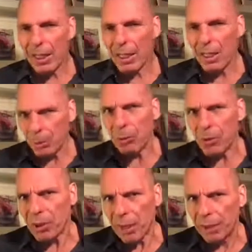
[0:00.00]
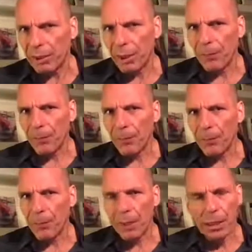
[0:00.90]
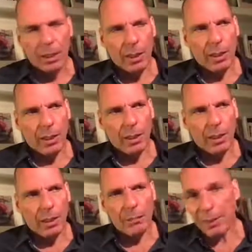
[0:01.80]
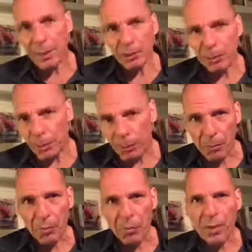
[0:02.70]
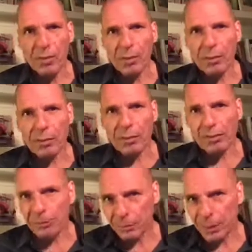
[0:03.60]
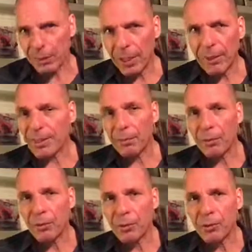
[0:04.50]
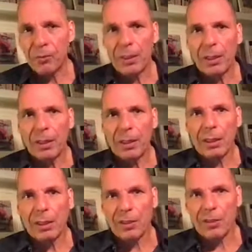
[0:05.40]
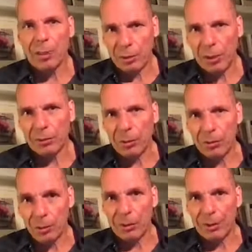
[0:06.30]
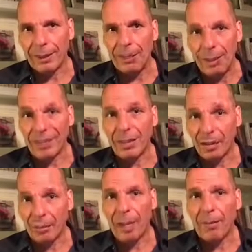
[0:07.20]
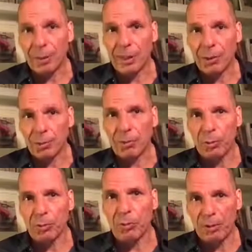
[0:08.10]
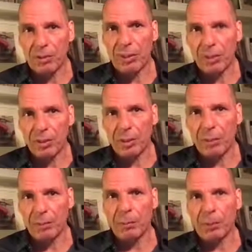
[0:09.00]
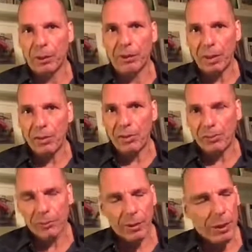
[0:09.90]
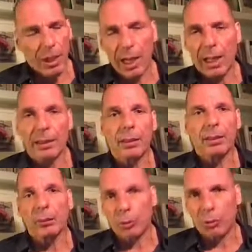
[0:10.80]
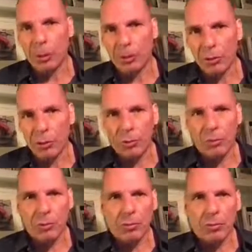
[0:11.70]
They could do this again now. But there are two problems. First, as I said before, this is not going to restore the capacity of capitalism to invest in important things and in good quality jobs.